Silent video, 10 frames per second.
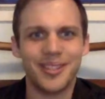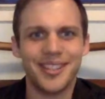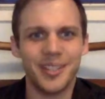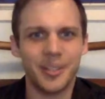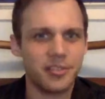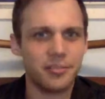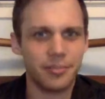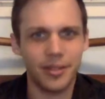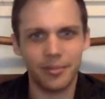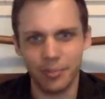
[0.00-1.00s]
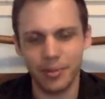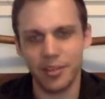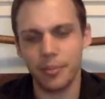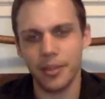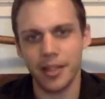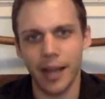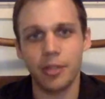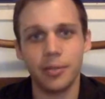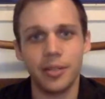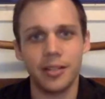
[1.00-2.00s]
And this something
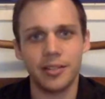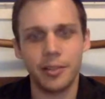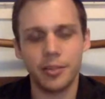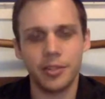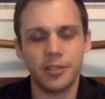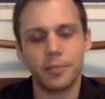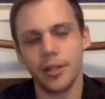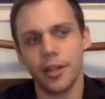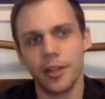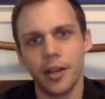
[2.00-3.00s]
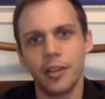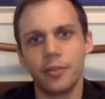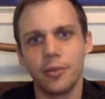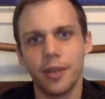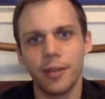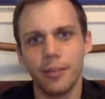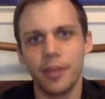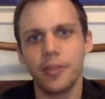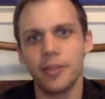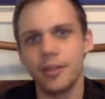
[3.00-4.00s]
happened to being table tennis, but I thought through that
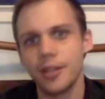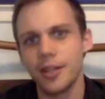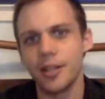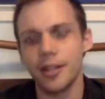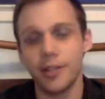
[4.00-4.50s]
method, and I've